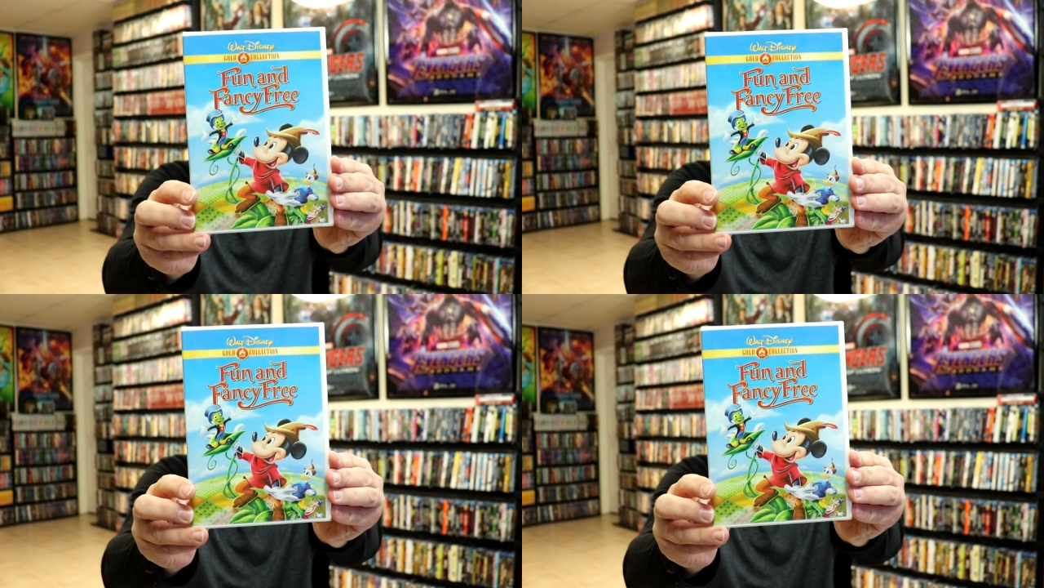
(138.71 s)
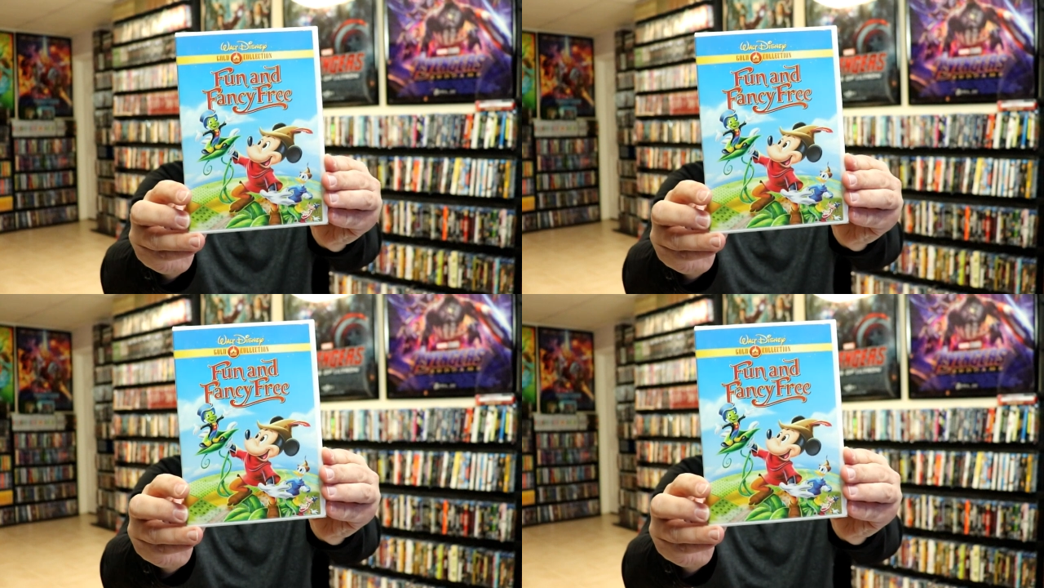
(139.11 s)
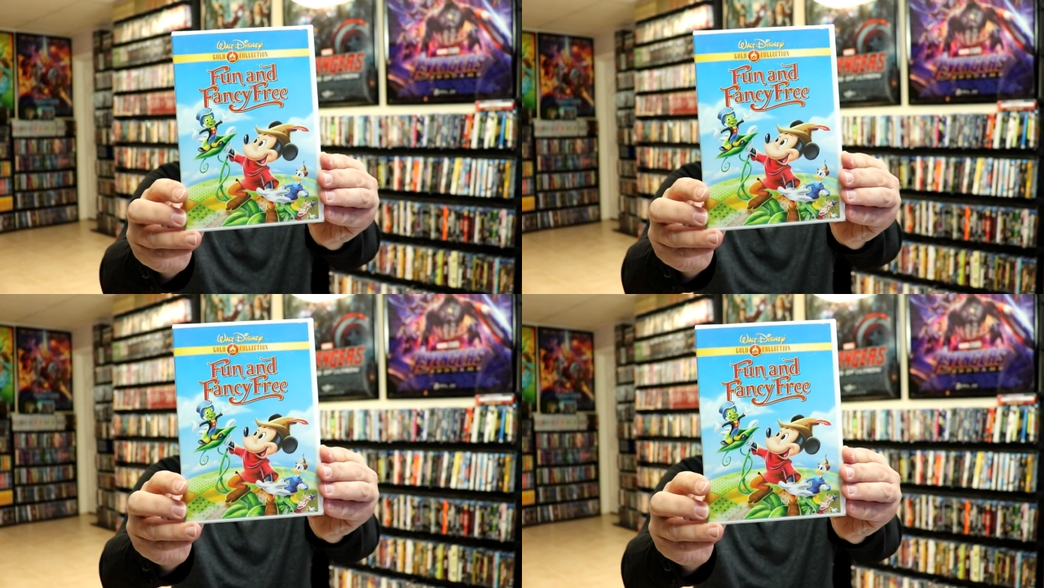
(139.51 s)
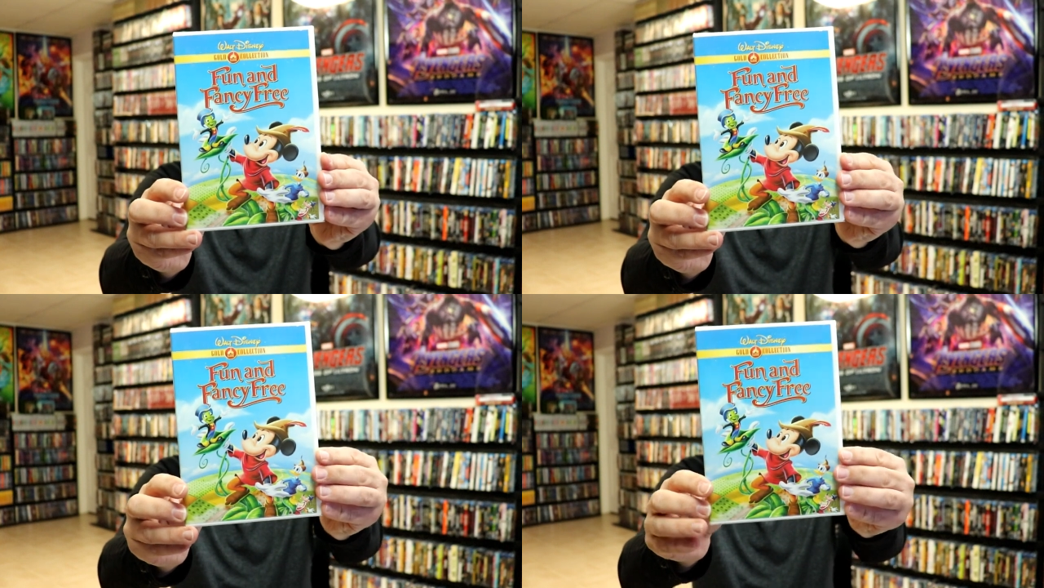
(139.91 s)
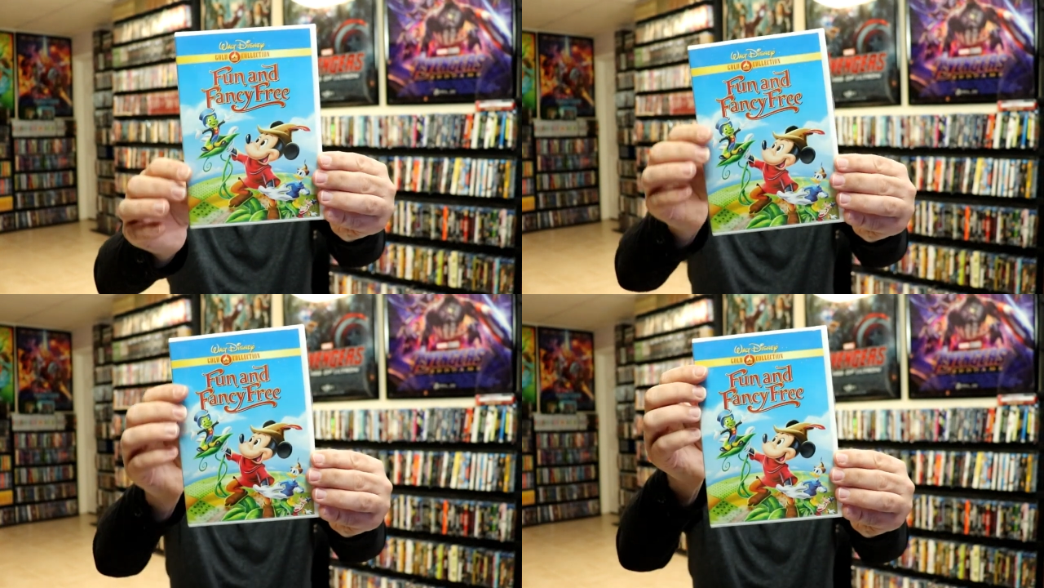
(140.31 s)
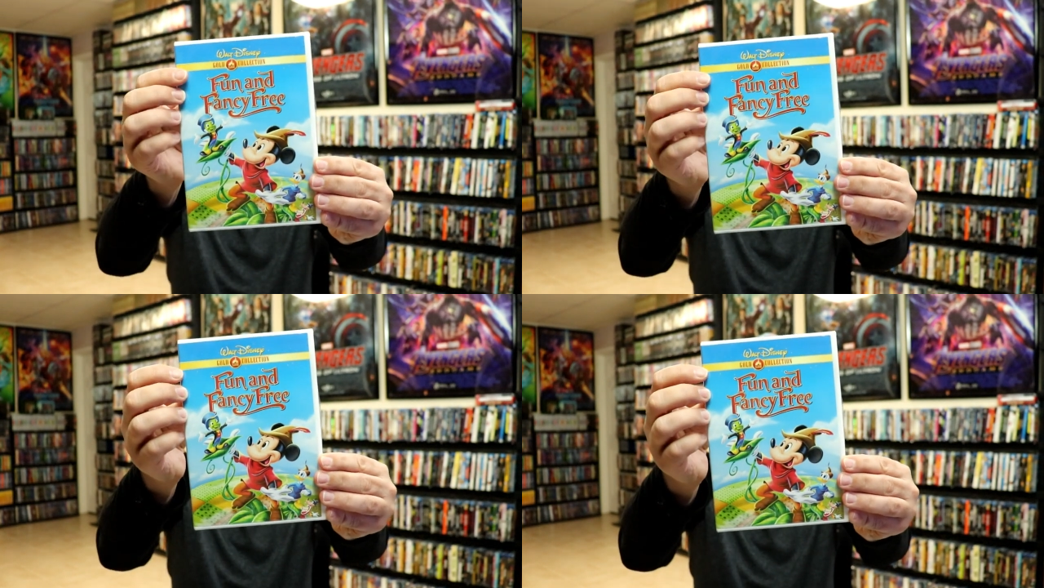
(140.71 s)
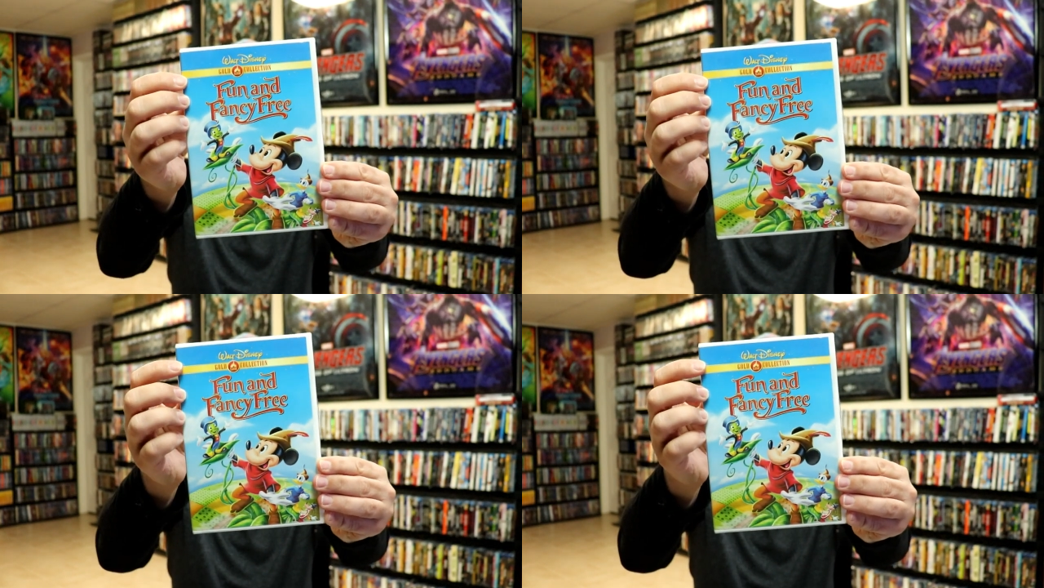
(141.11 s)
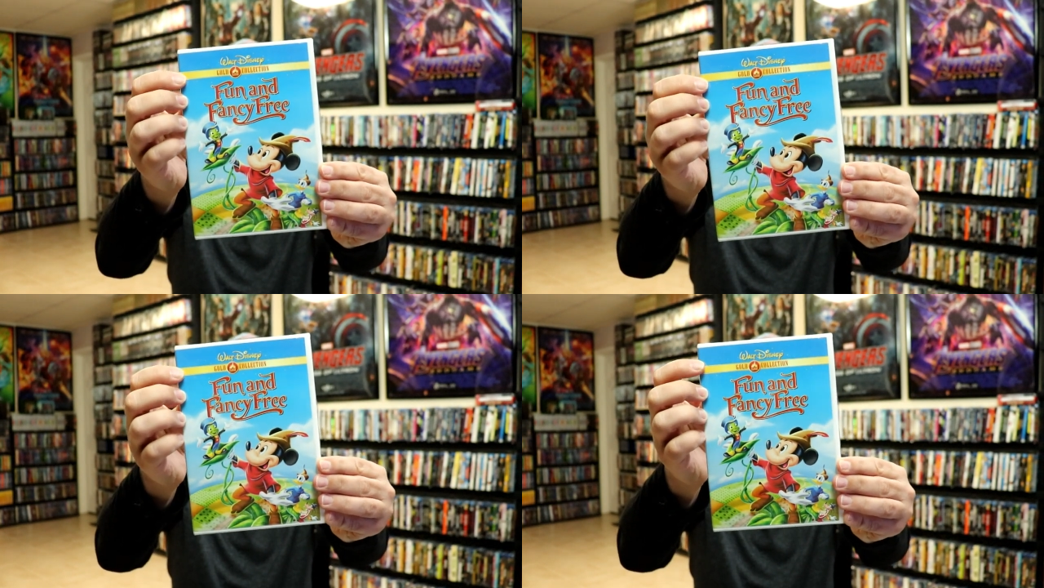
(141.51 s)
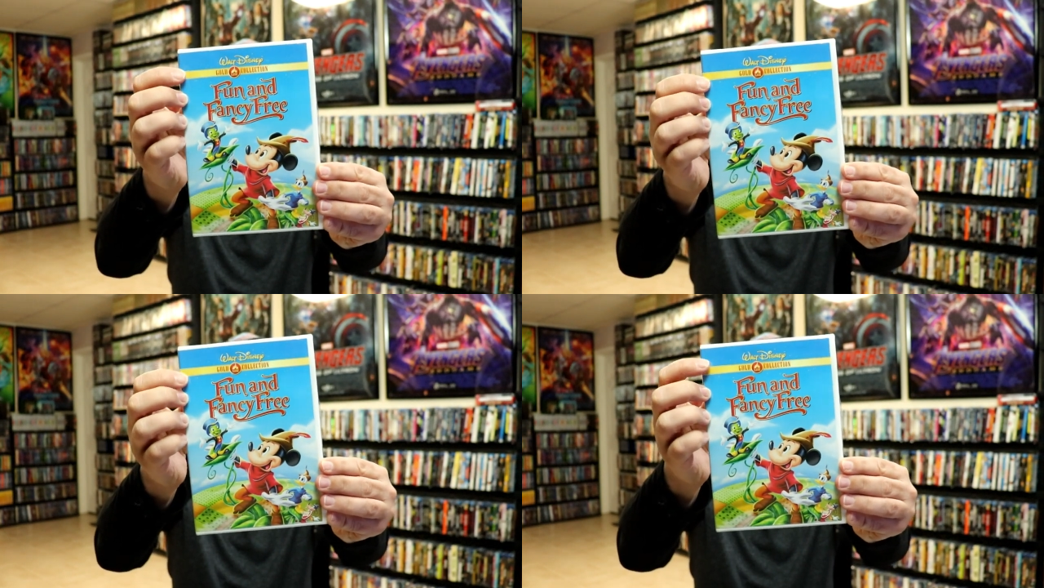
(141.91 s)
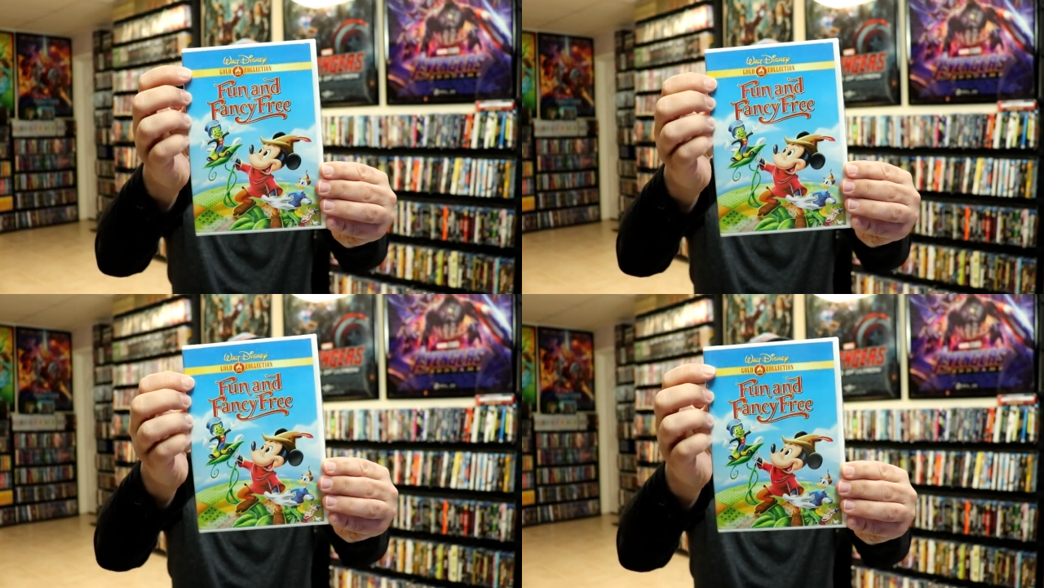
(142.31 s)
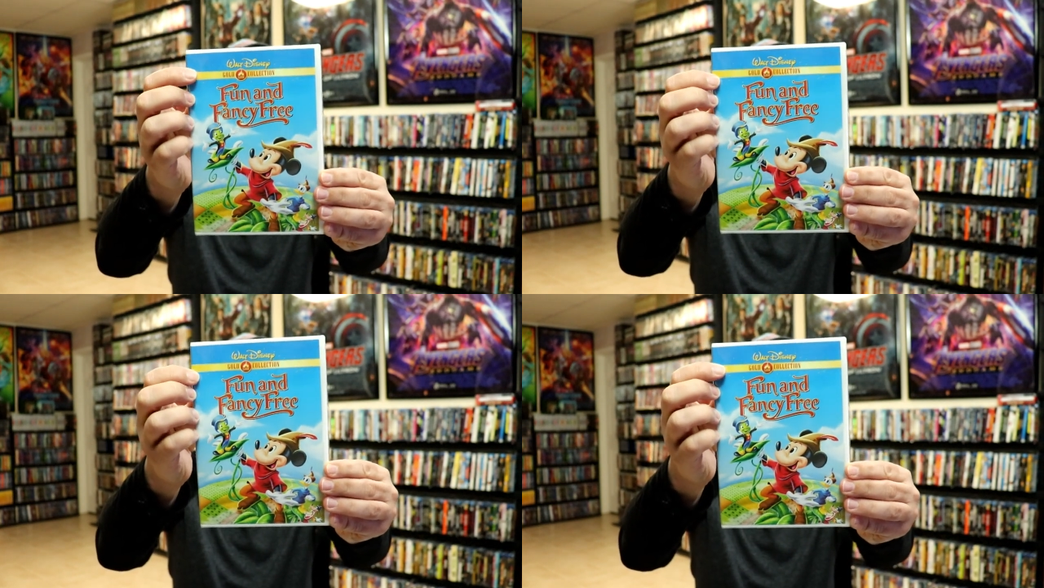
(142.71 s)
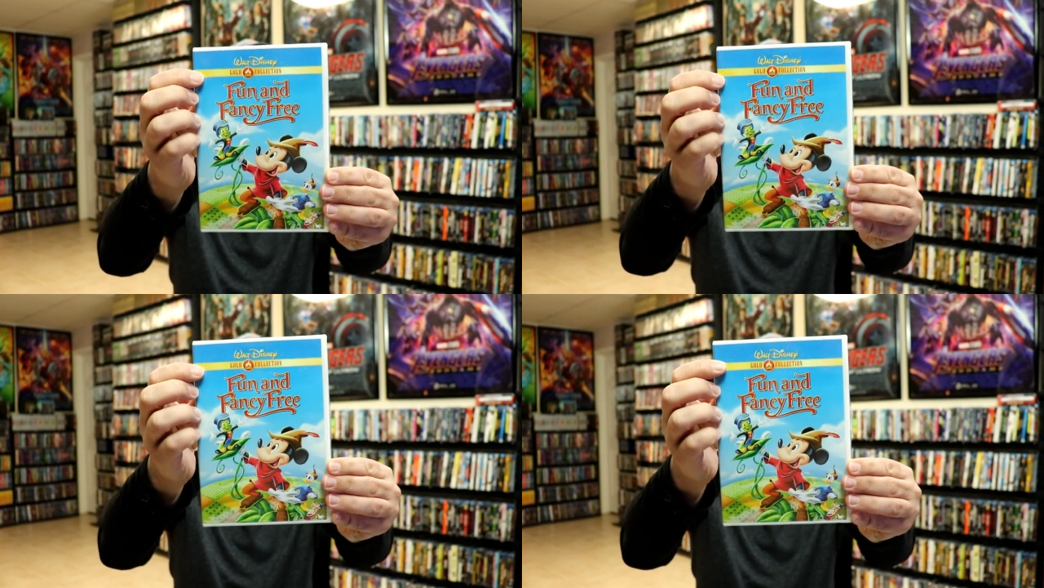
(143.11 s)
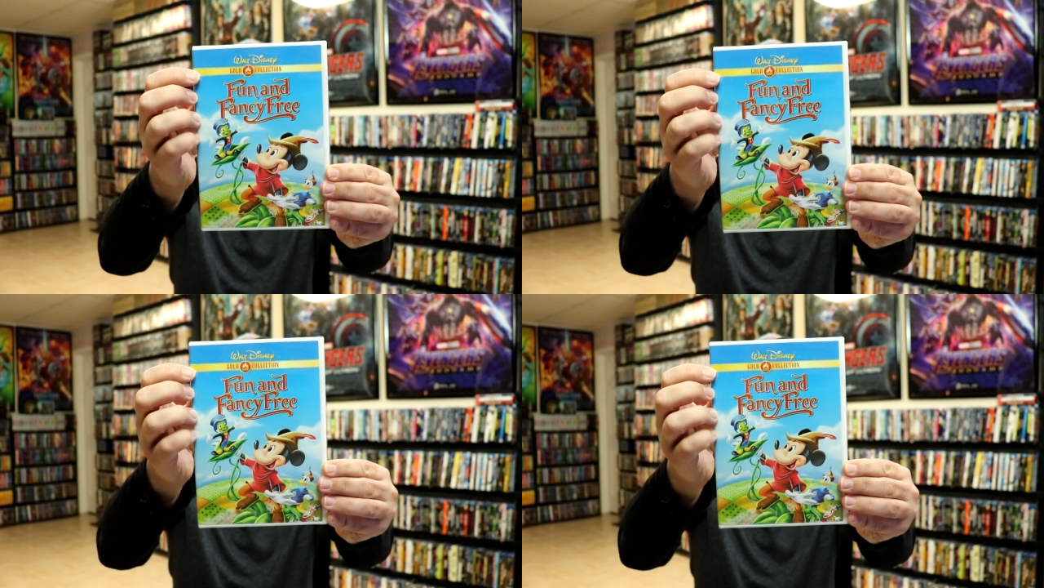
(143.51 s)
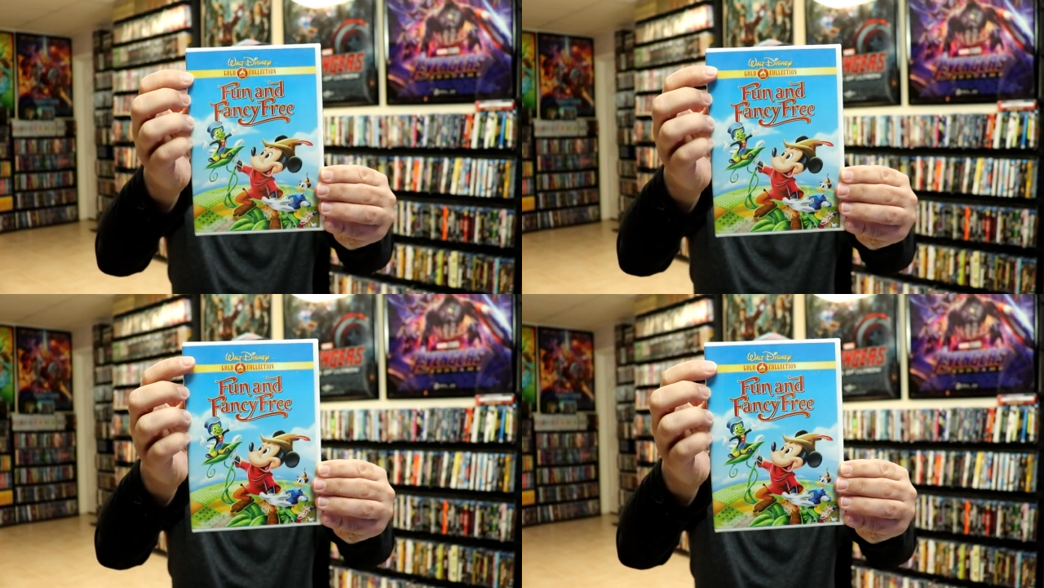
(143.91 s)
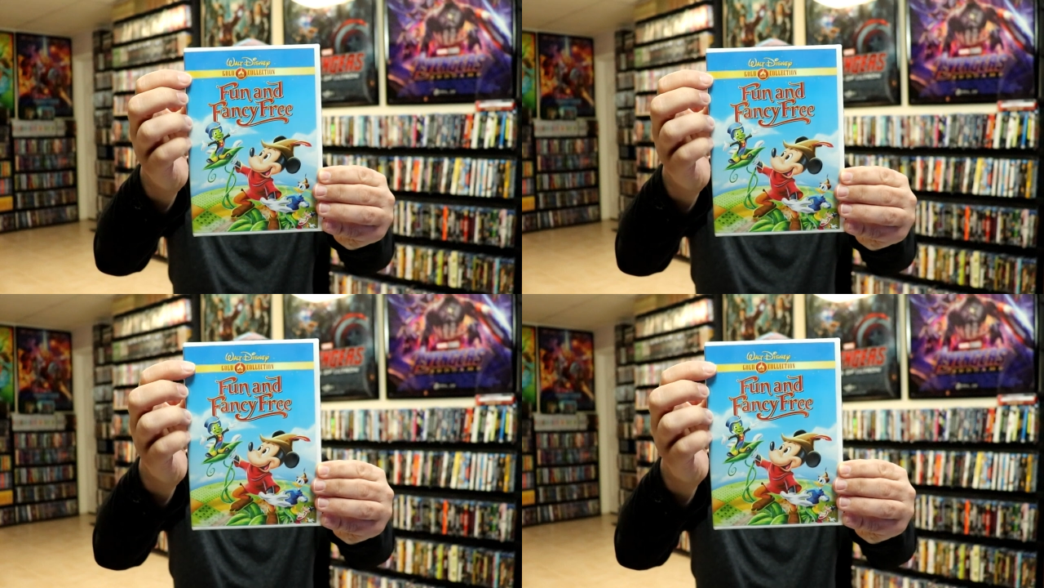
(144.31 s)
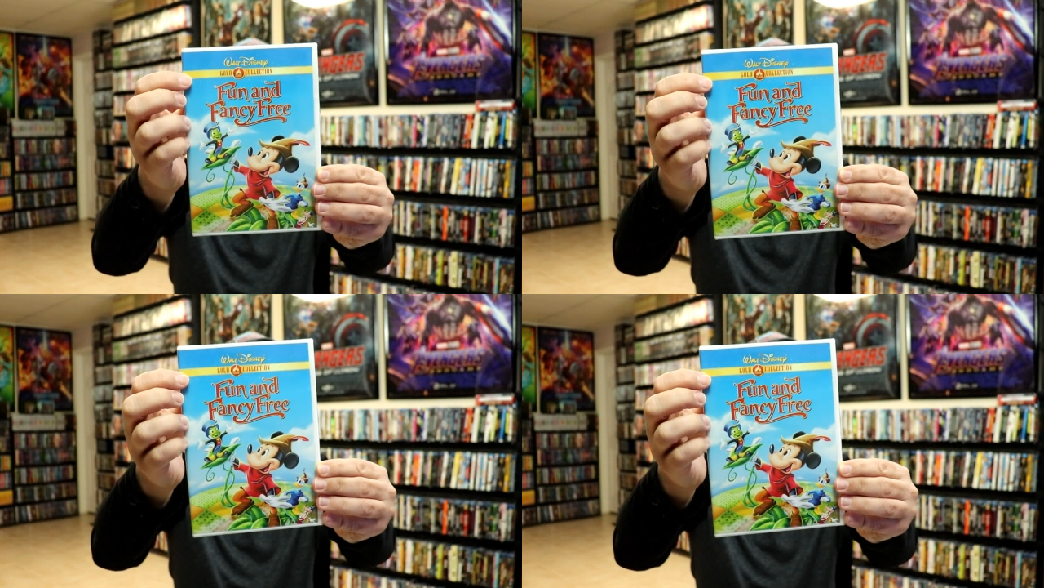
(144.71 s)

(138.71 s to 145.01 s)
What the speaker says: No face is visible, so there are no lips to read.